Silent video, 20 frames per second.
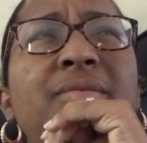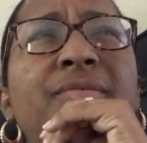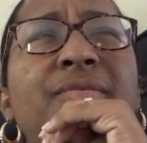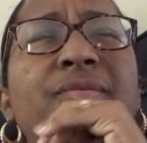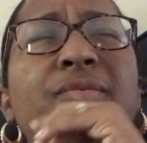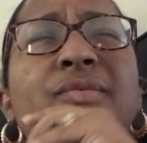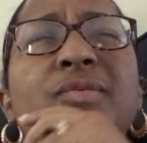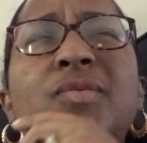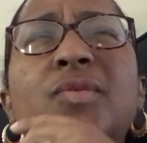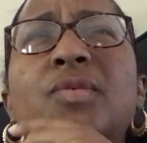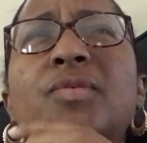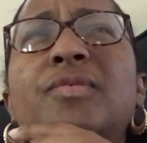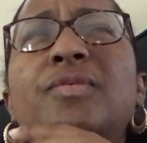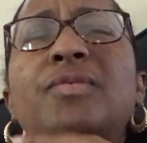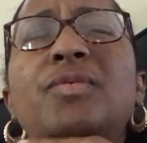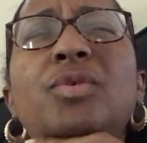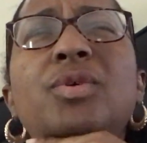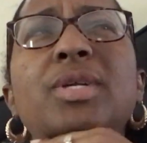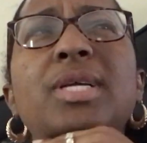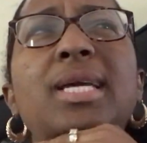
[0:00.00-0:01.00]
for
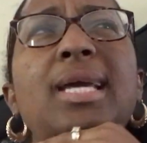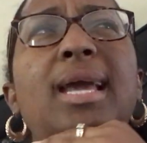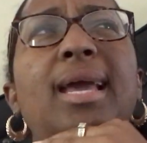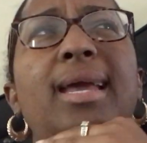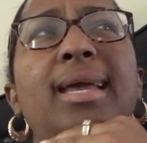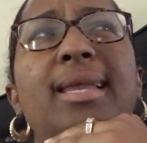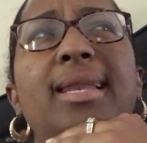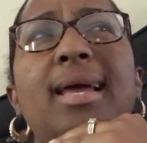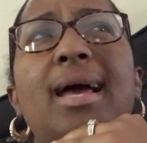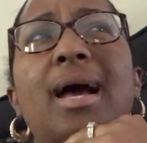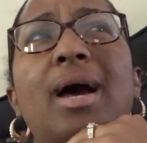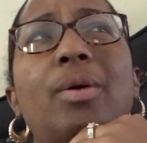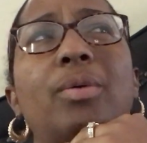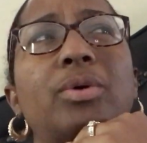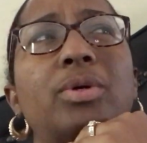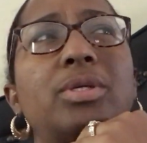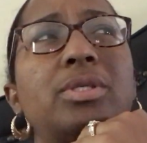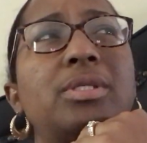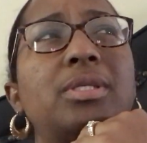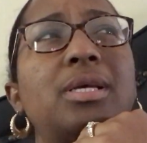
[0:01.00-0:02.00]
48
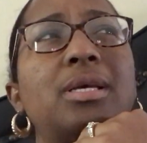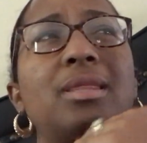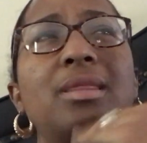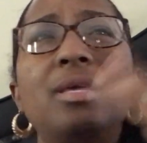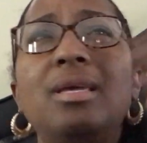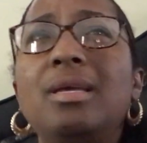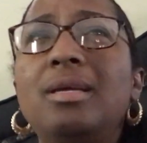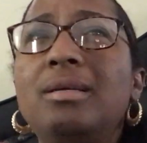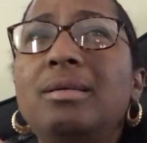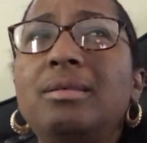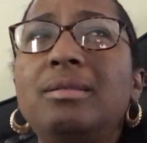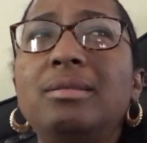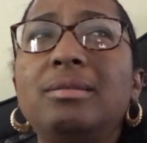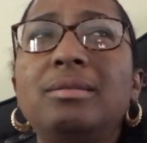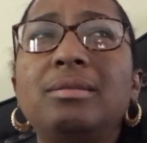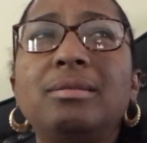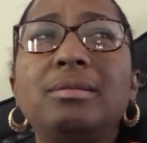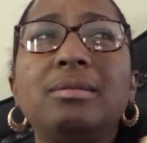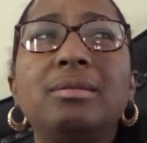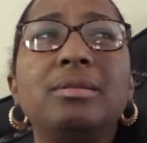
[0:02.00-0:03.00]
hours, I think,
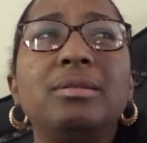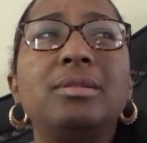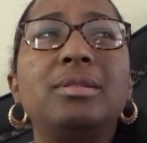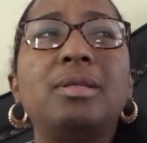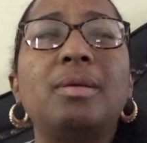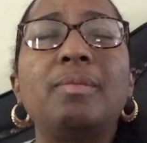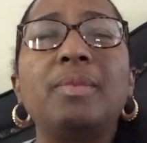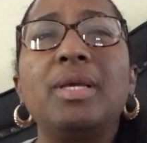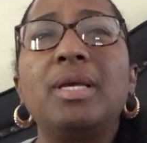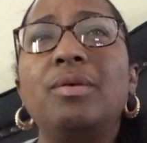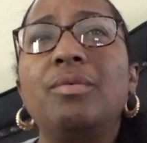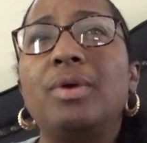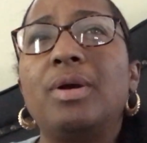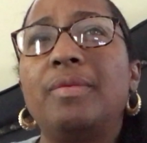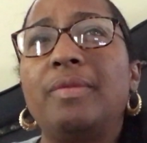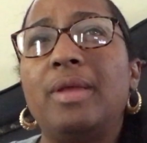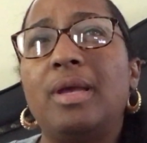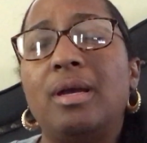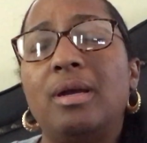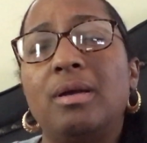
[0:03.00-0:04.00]
something
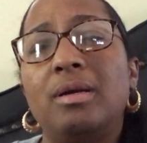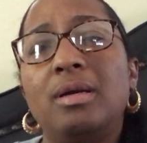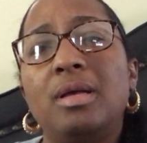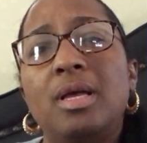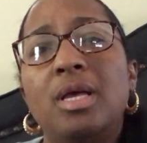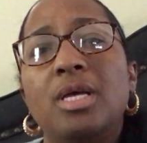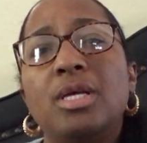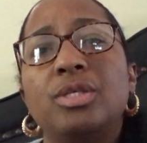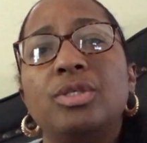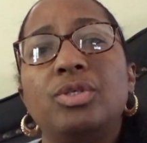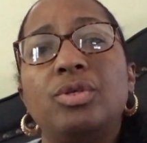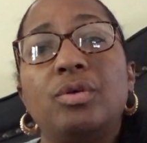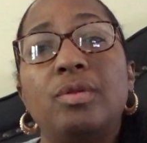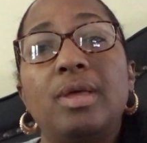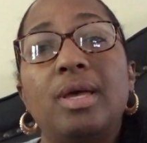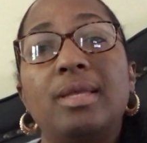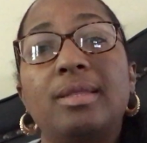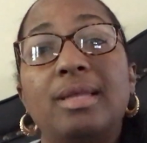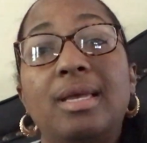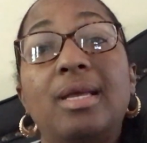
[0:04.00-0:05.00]
around there, so
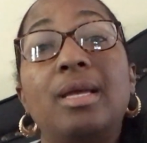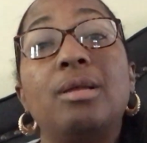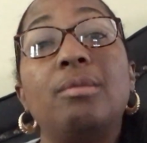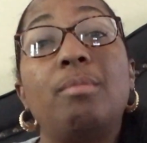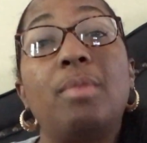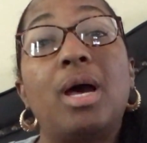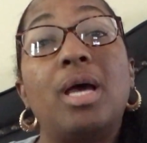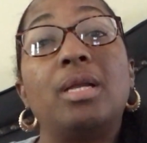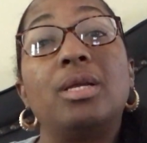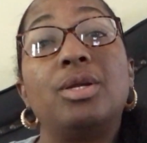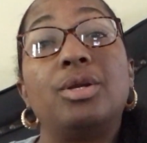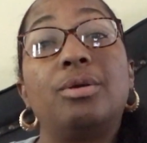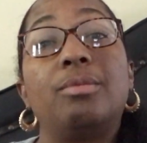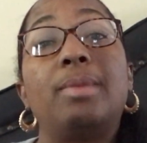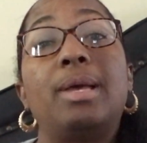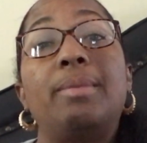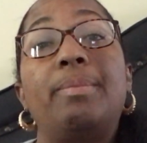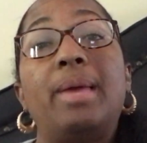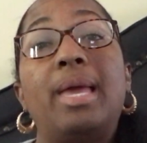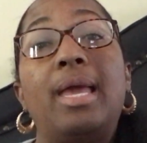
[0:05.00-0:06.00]
that they could monitor
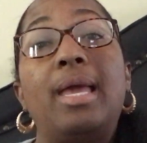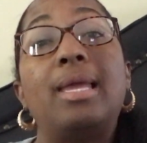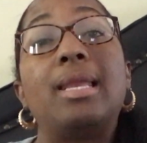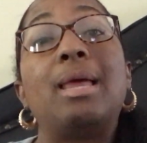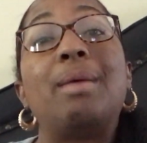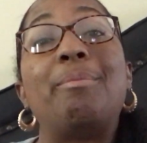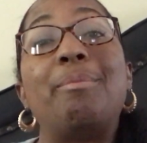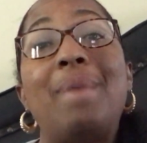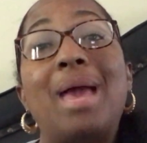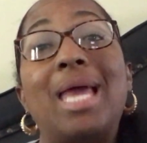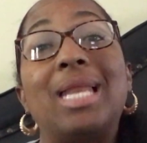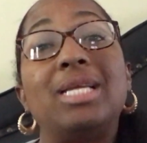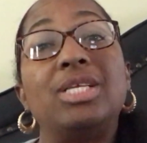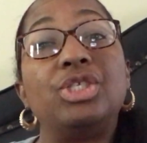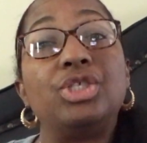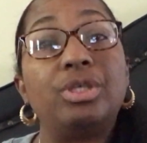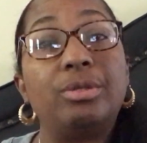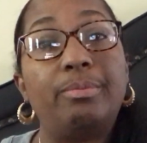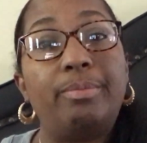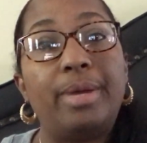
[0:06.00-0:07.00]
my pain and
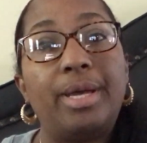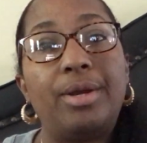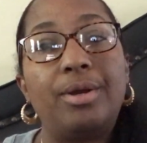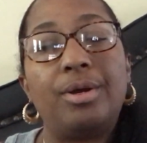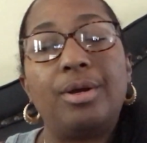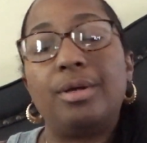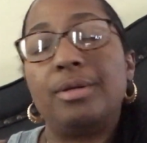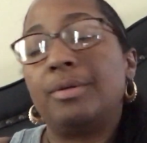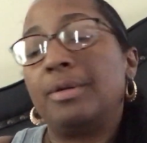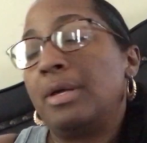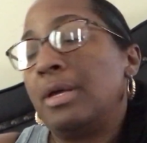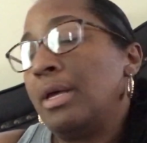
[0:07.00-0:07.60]
manage it better.